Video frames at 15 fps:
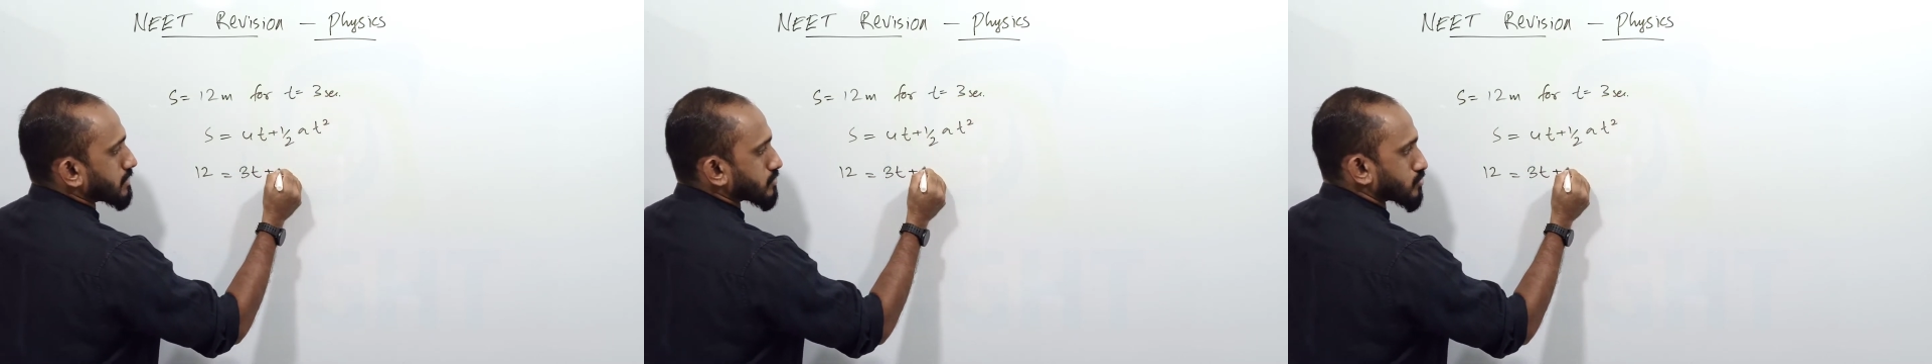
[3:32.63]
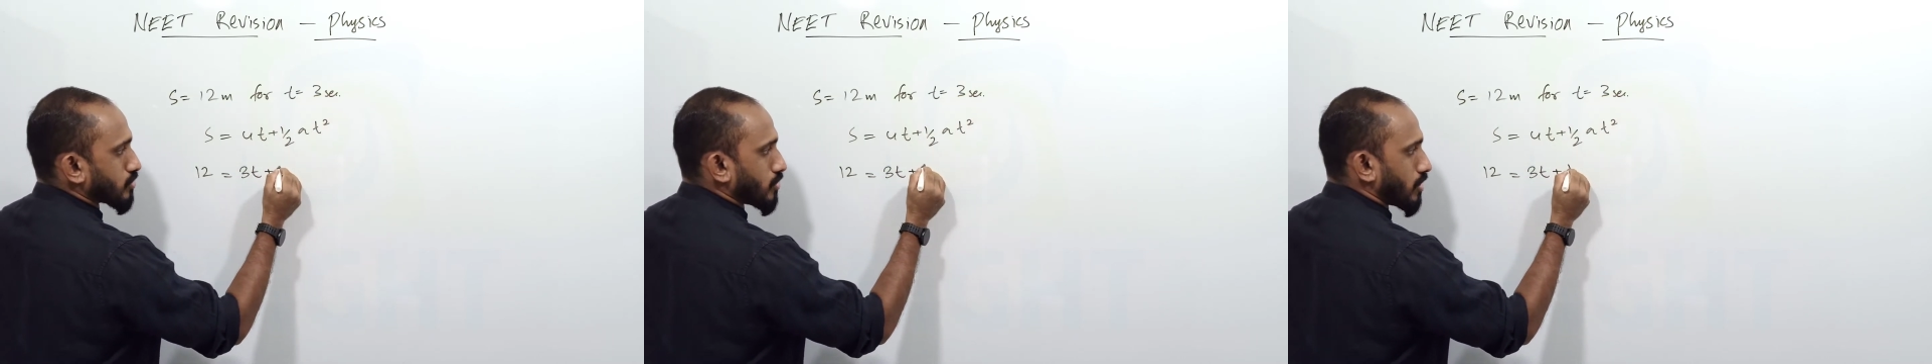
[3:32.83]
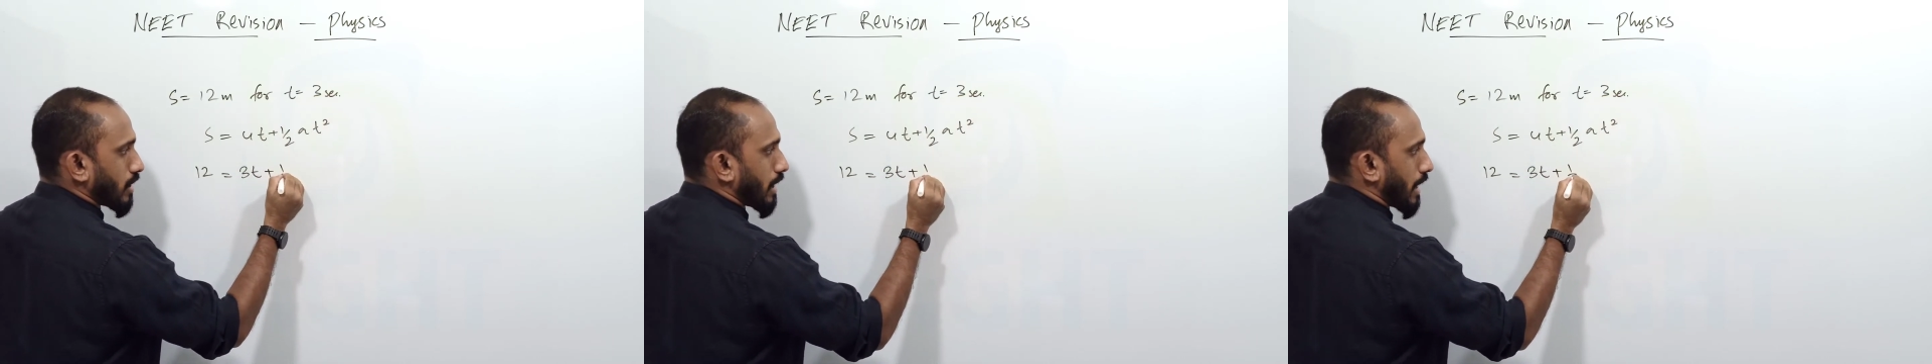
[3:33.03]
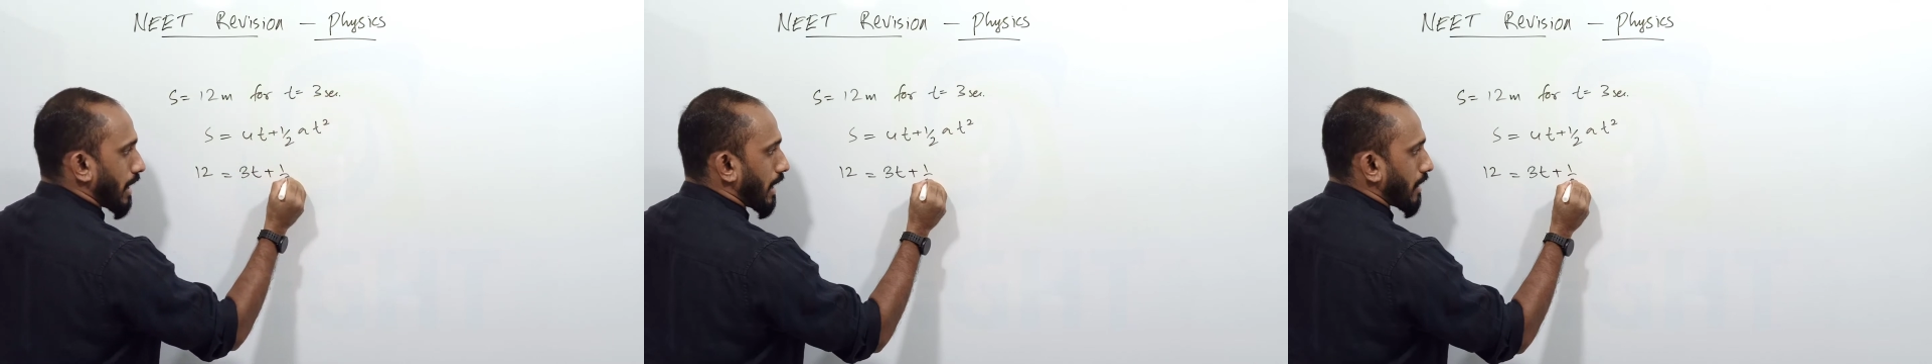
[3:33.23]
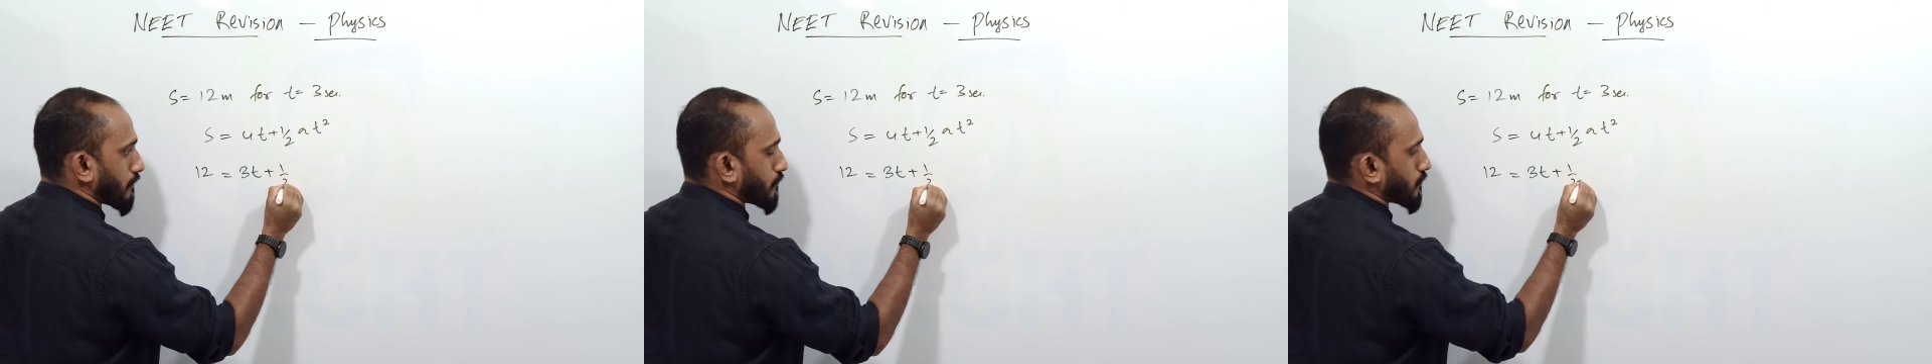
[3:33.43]
so
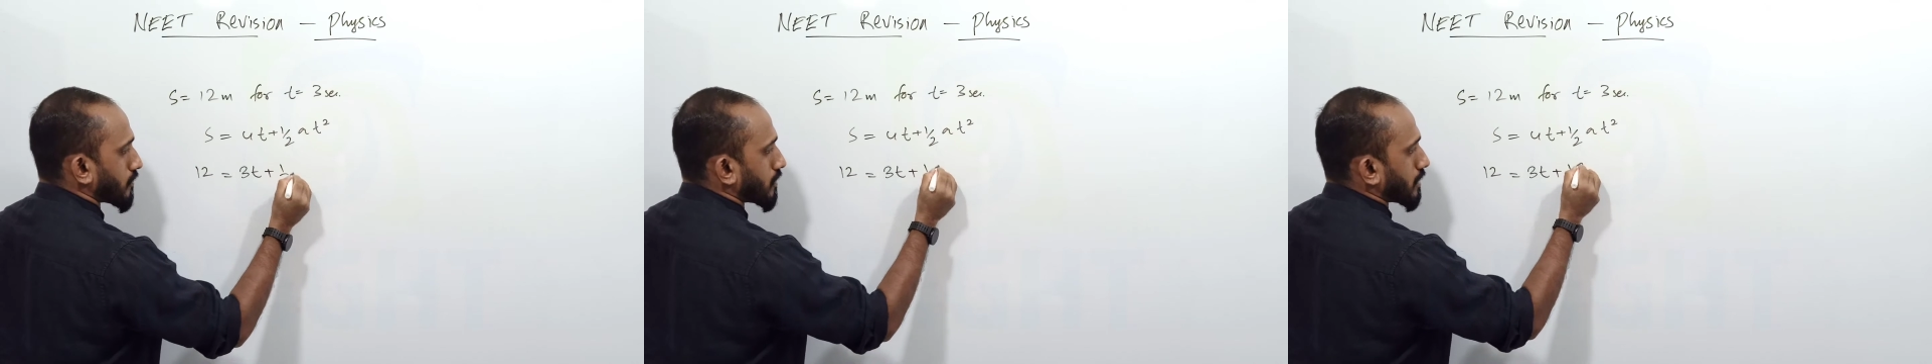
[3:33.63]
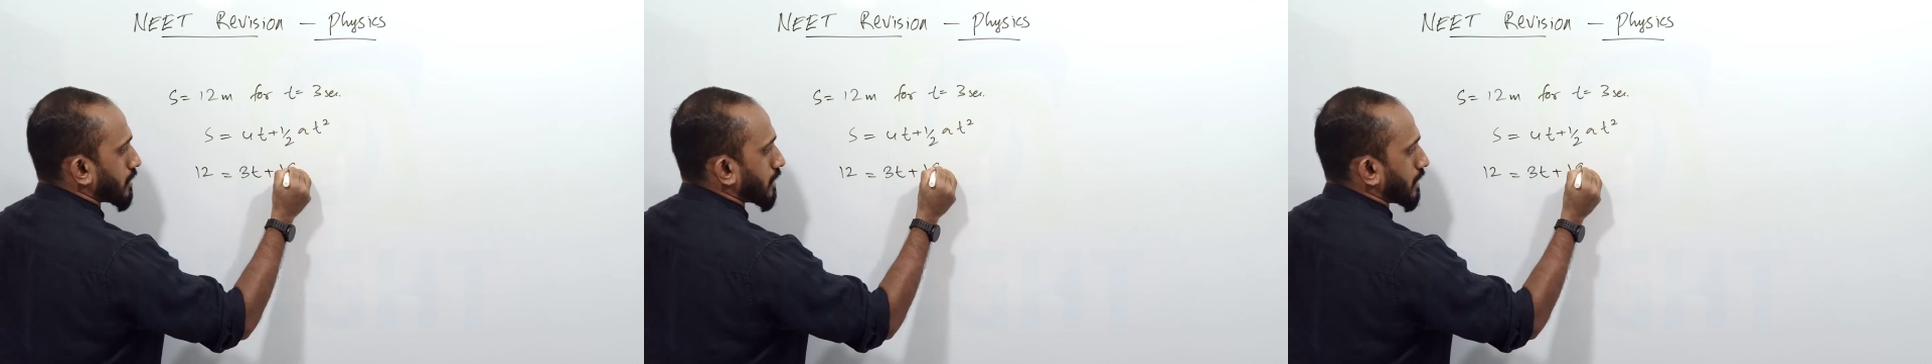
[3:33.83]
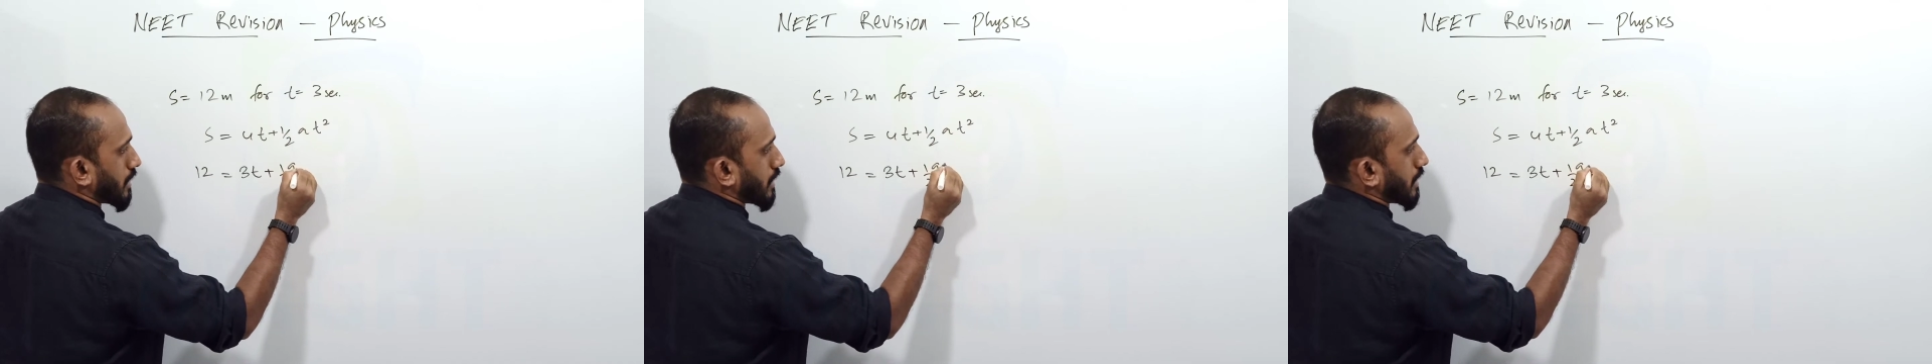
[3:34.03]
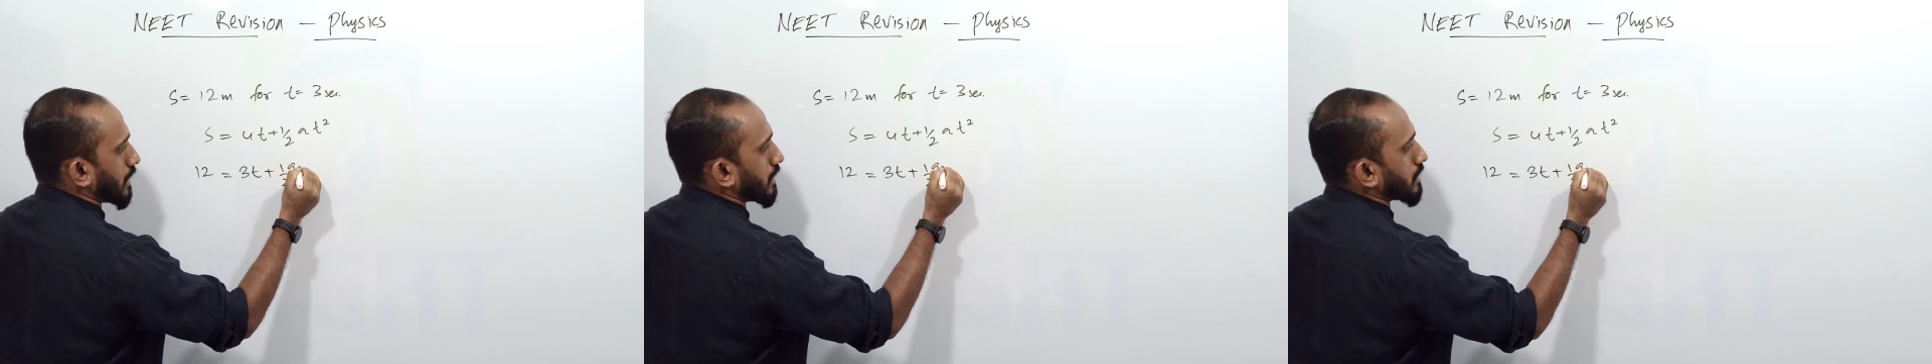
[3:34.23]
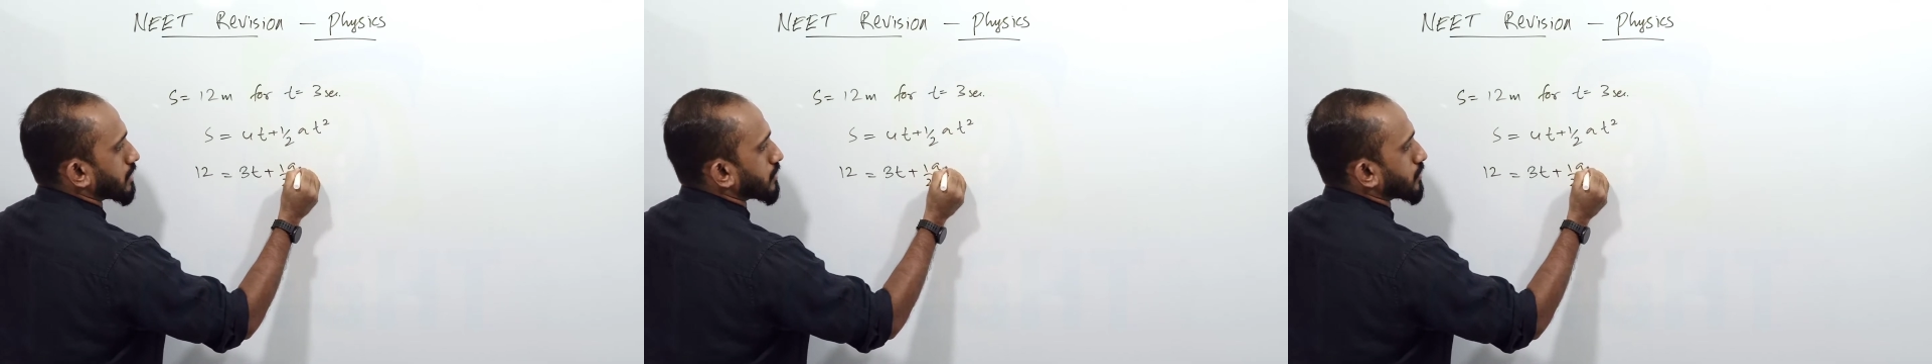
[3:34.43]
half
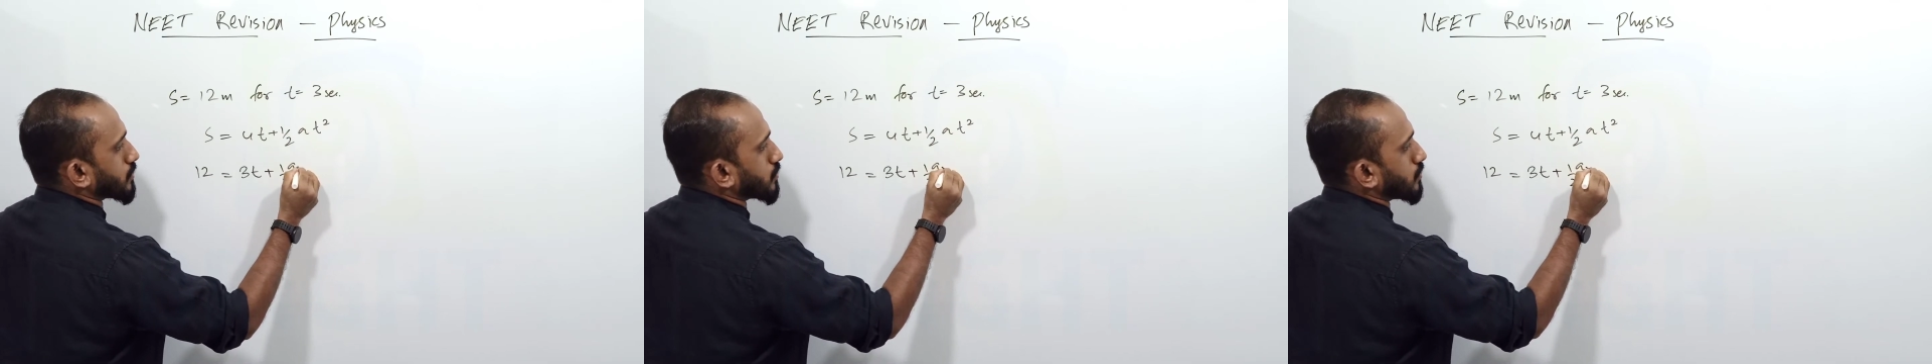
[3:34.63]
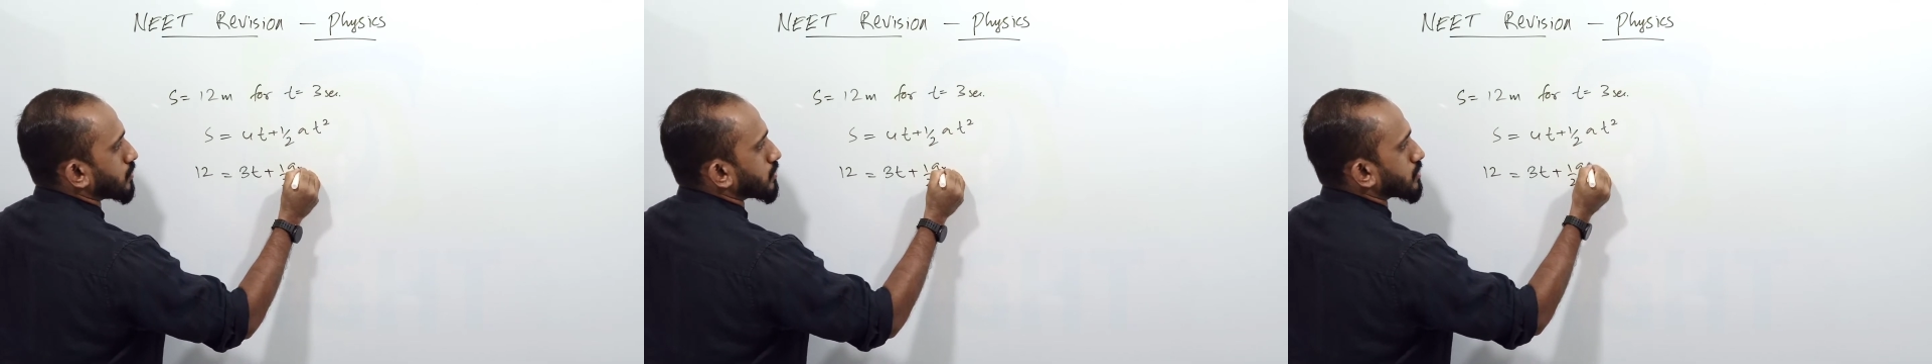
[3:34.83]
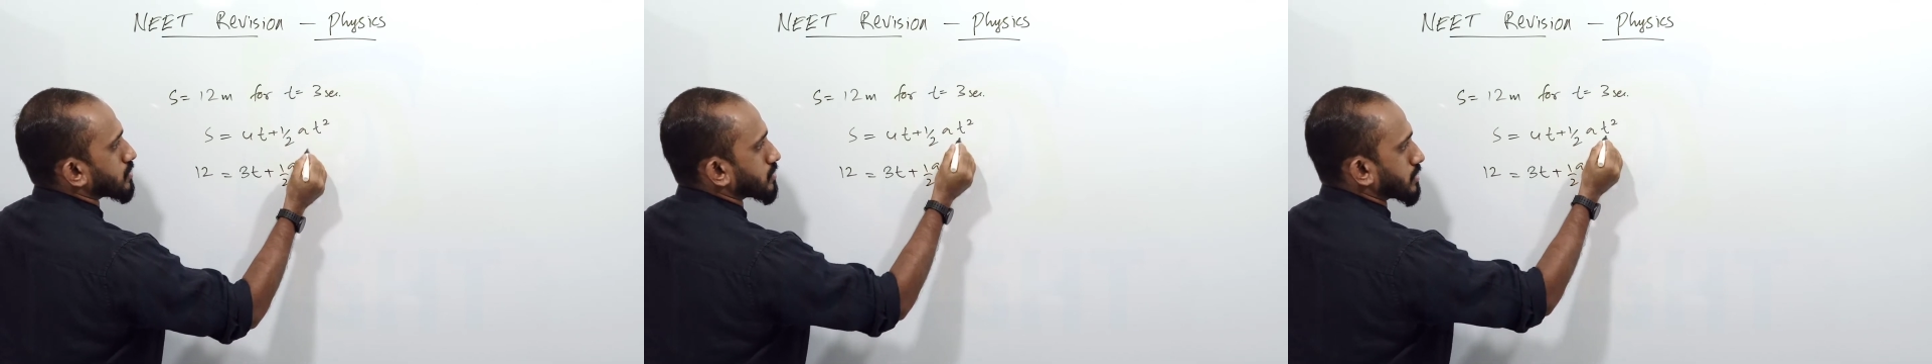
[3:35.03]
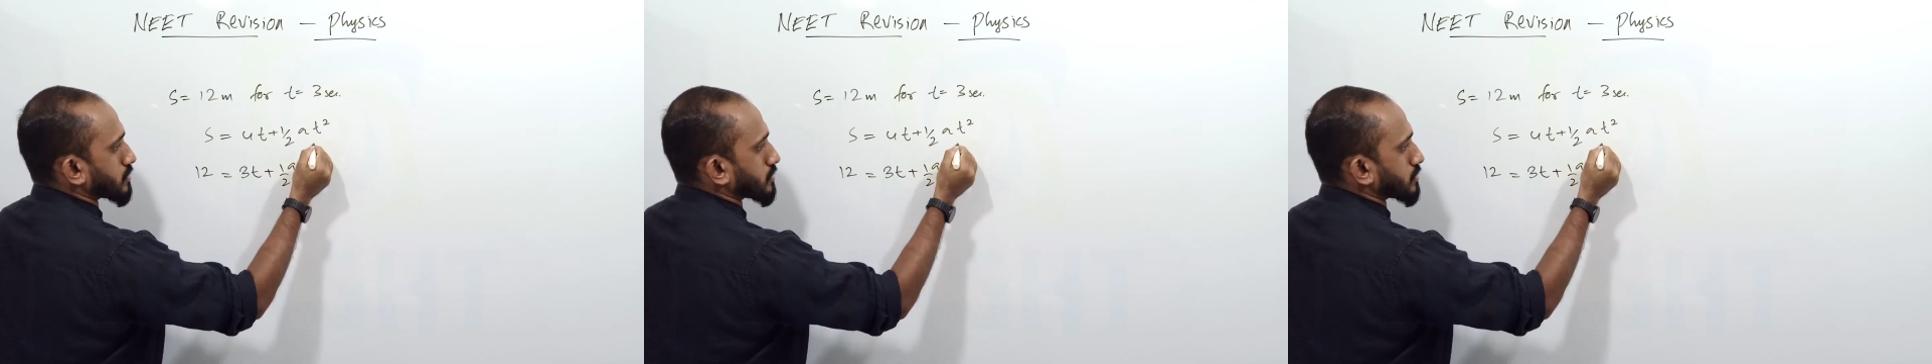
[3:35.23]
a into